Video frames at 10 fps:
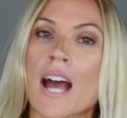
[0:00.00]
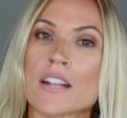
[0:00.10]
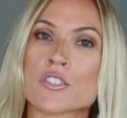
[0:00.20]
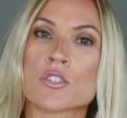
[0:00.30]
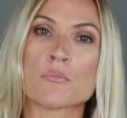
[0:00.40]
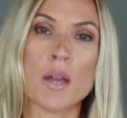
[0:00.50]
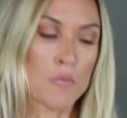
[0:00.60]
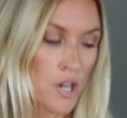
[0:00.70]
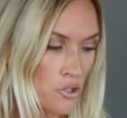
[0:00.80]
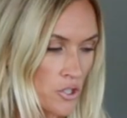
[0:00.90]
on to my
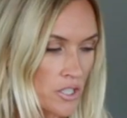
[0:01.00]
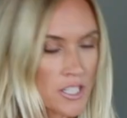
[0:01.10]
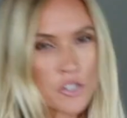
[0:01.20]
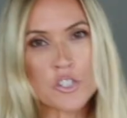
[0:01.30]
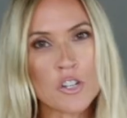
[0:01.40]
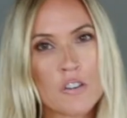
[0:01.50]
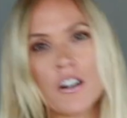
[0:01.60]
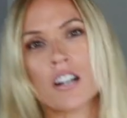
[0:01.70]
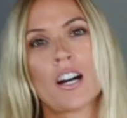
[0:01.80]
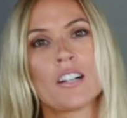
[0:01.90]
more traditional
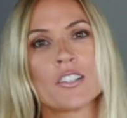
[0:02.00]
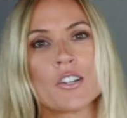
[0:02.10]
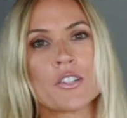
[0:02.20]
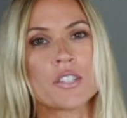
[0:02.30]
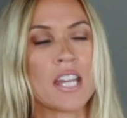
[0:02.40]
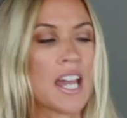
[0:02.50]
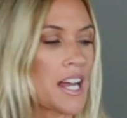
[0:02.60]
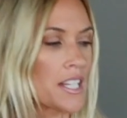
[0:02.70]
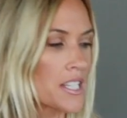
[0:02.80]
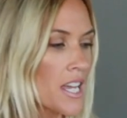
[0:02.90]
fall colors,
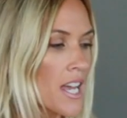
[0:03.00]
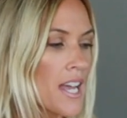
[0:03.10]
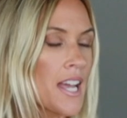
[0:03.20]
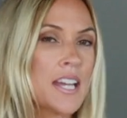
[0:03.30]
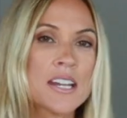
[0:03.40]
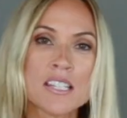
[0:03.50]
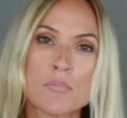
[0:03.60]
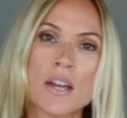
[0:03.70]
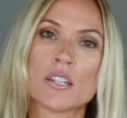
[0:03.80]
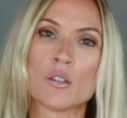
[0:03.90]
and it has
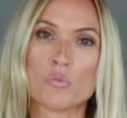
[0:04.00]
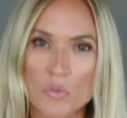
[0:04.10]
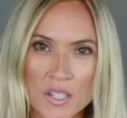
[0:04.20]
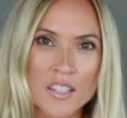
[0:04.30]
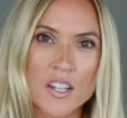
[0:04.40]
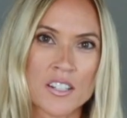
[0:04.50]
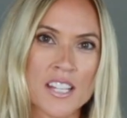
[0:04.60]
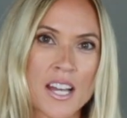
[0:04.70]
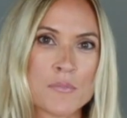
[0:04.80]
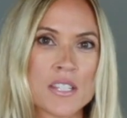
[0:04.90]
been a really long
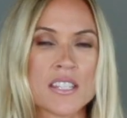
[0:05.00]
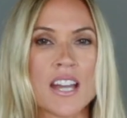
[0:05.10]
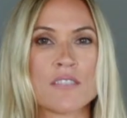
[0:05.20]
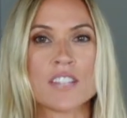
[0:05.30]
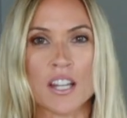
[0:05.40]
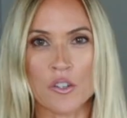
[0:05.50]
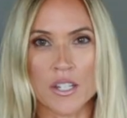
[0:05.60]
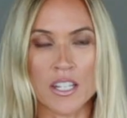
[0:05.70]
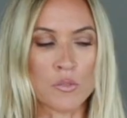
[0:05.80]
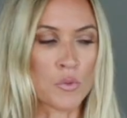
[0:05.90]
time since I've
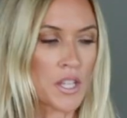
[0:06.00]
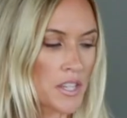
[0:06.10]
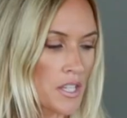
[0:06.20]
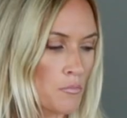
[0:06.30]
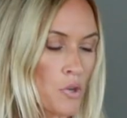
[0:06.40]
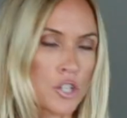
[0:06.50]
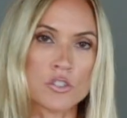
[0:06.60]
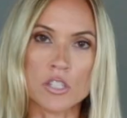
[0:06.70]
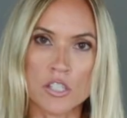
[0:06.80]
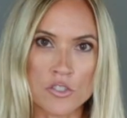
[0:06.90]
decorated with more
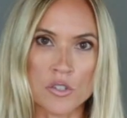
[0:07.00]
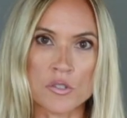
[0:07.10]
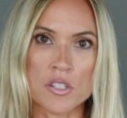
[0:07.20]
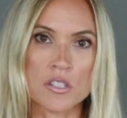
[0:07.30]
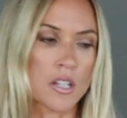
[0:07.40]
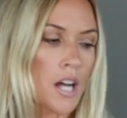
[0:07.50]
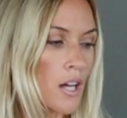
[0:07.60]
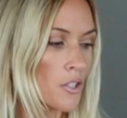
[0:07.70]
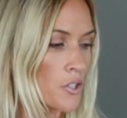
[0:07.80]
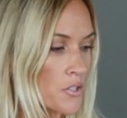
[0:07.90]
traditional
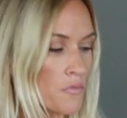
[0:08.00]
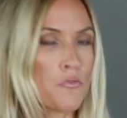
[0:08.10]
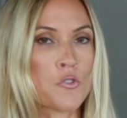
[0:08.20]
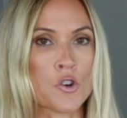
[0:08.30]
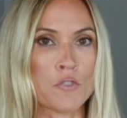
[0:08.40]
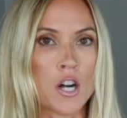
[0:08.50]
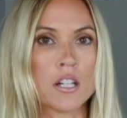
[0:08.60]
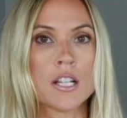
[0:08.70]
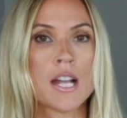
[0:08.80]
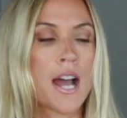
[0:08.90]
colors for
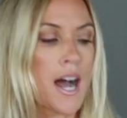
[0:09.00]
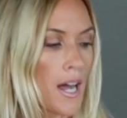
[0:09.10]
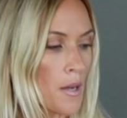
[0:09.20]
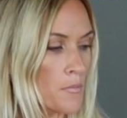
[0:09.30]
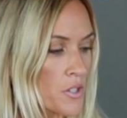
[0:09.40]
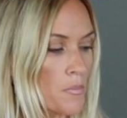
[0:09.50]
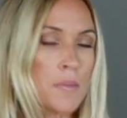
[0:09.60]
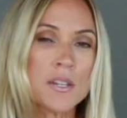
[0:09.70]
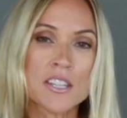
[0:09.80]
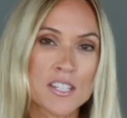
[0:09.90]
fall. So
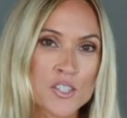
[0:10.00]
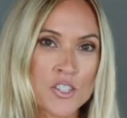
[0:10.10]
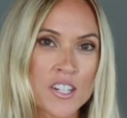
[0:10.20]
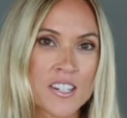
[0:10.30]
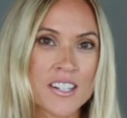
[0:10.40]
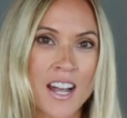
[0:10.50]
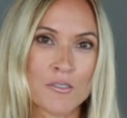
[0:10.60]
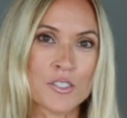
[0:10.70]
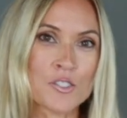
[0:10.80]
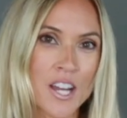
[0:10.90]
maybe this year
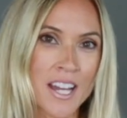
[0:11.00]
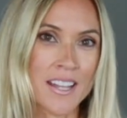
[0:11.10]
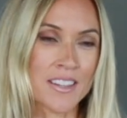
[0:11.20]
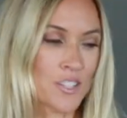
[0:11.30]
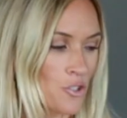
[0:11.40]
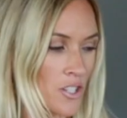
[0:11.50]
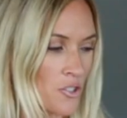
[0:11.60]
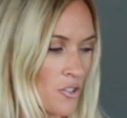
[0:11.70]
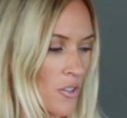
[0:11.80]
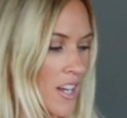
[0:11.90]
I will try the
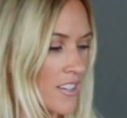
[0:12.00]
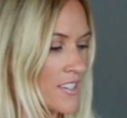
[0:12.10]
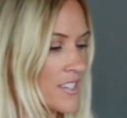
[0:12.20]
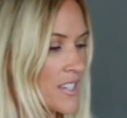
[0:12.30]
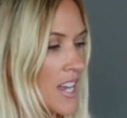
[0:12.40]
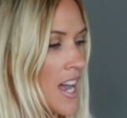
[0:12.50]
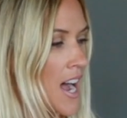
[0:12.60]
traditional colors,